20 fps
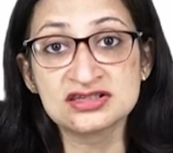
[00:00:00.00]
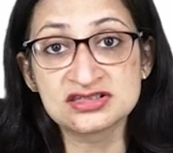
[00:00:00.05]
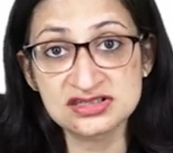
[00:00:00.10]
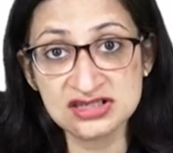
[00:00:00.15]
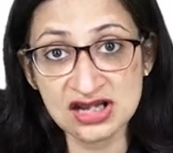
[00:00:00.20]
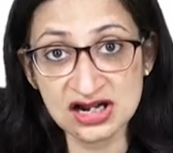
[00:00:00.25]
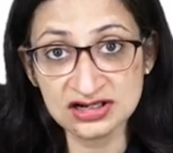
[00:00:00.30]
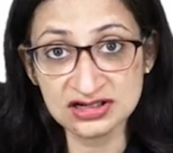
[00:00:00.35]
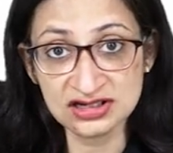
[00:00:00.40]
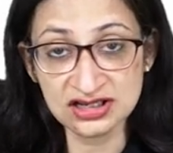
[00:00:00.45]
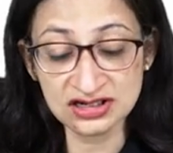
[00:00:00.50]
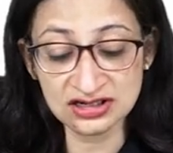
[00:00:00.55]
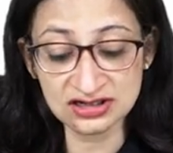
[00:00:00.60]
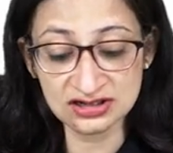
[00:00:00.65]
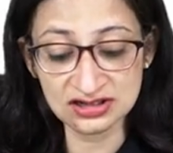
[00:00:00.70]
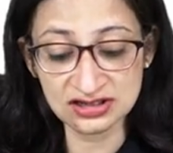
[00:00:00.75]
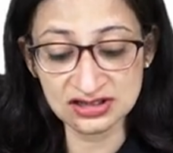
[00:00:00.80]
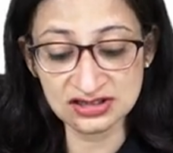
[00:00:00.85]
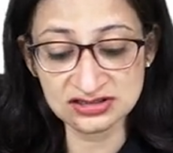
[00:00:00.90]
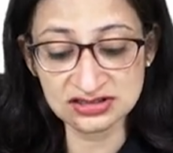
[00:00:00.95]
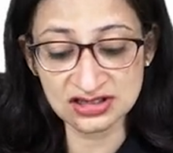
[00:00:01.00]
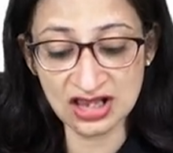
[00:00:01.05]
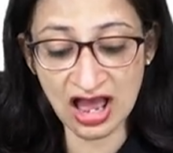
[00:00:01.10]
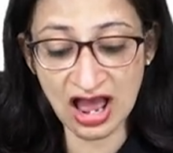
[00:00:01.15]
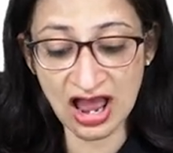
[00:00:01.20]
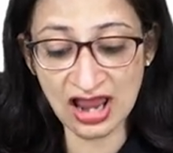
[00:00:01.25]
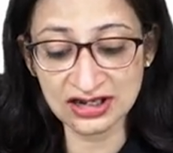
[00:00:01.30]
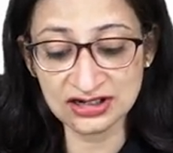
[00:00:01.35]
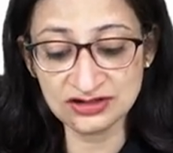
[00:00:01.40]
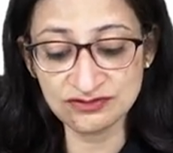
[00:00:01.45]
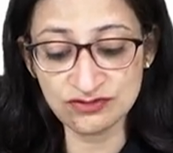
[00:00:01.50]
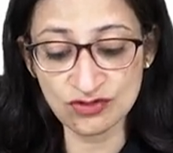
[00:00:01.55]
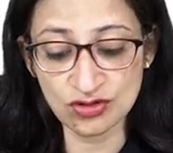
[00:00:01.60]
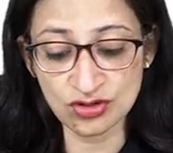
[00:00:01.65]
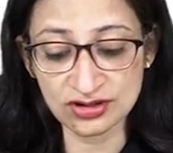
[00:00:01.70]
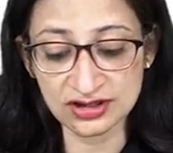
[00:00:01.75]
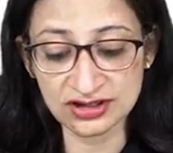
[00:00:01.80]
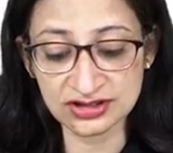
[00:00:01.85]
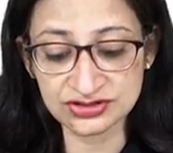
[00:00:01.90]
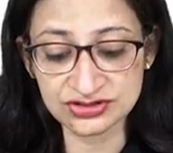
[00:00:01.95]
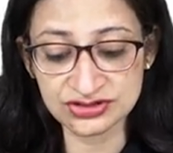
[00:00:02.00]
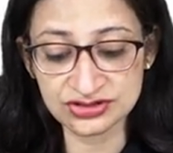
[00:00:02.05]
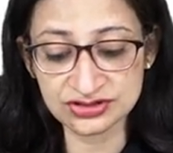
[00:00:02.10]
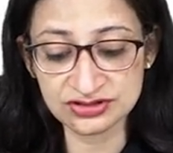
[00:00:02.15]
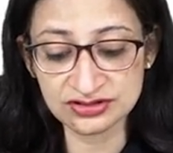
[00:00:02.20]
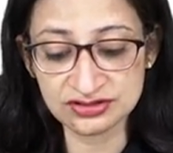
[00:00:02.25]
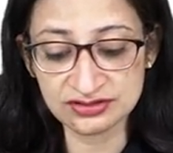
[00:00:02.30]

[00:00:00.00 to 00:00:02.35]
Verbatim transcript: stunting is height for age